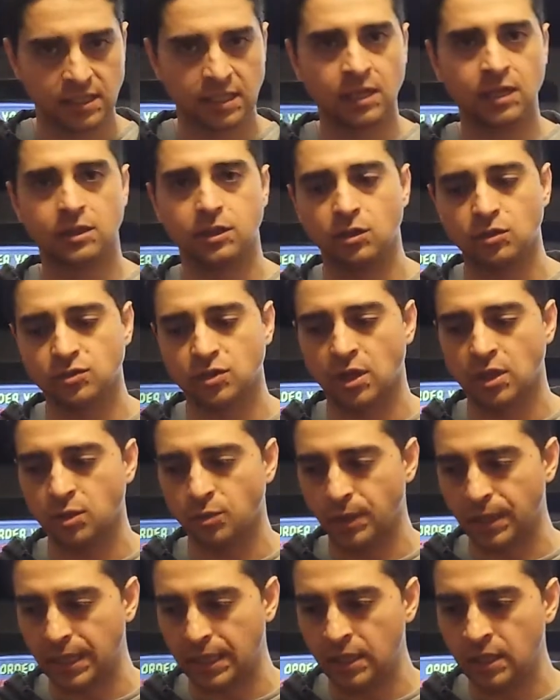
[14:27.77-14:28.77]
didn't close all the
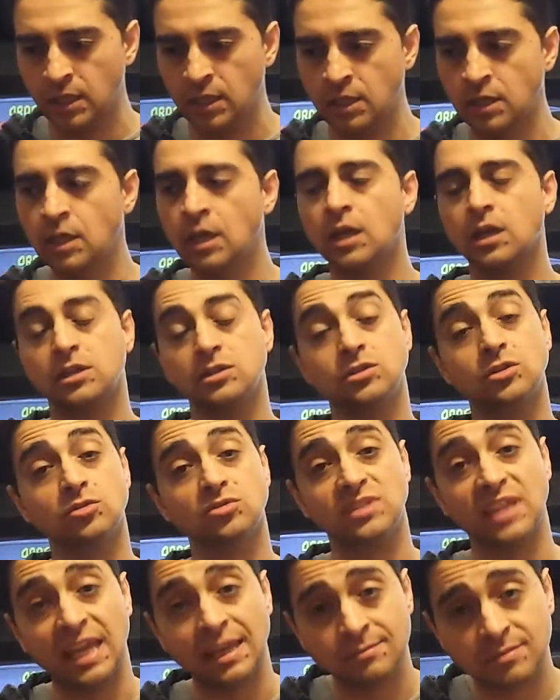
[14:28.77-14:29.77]
way because those
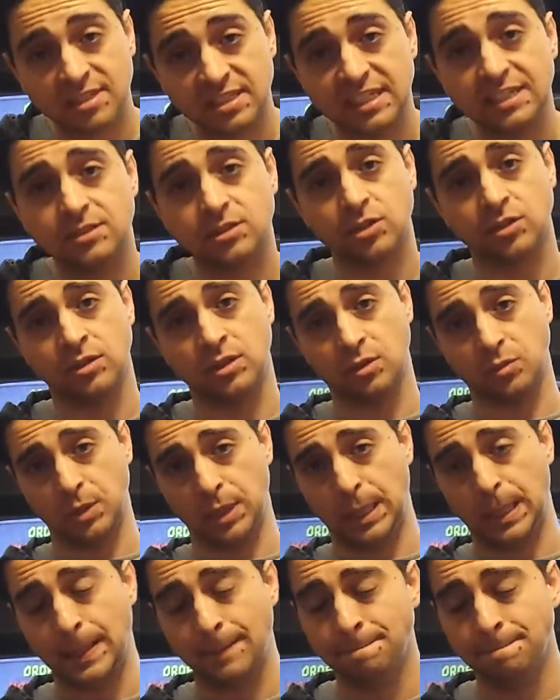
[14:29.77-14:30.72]
damn seats are in the way.